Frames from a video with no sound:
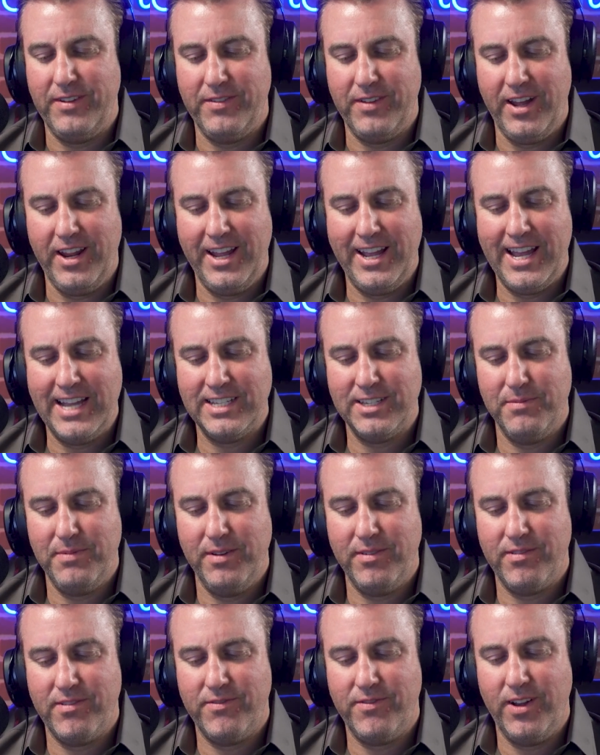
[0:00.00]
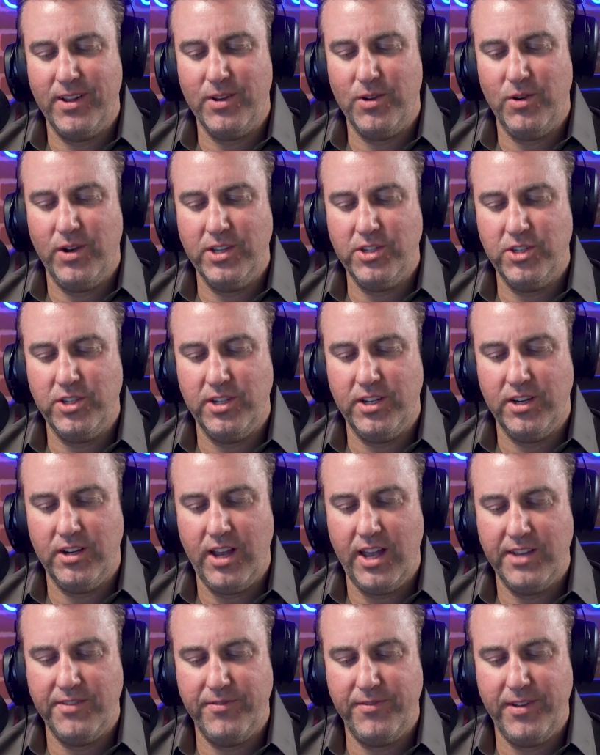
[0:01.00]
got to ask a bit of a fun question here.
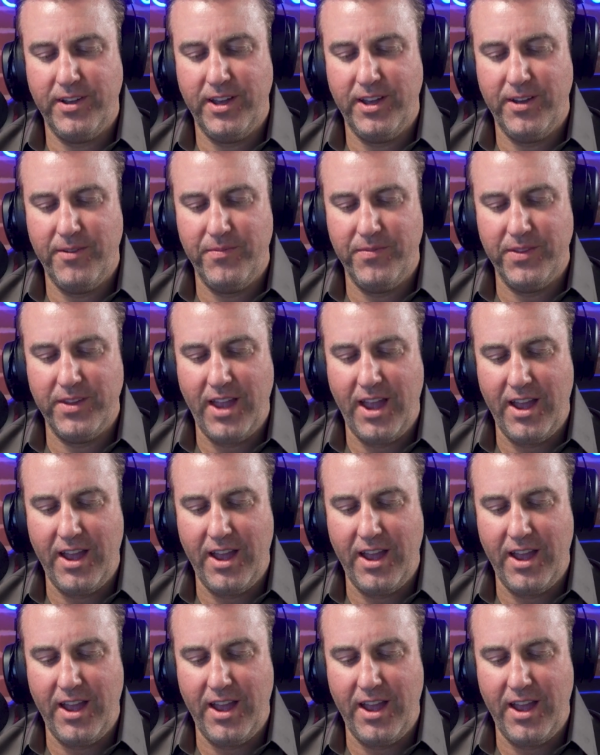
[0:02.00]
Have um,